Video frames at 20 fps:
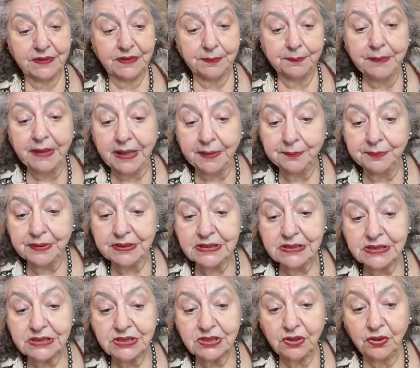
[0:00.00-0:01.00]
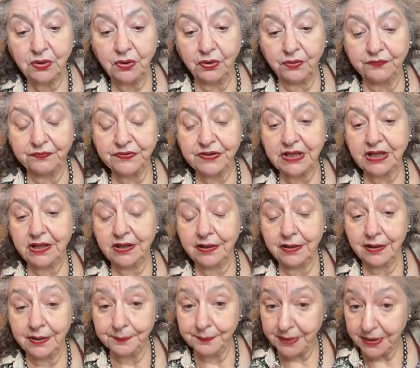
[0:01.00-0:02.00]
members of the
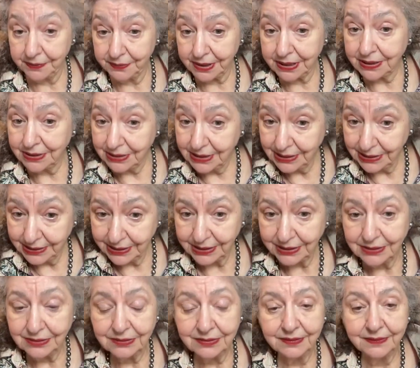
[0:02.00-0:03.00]
American elite,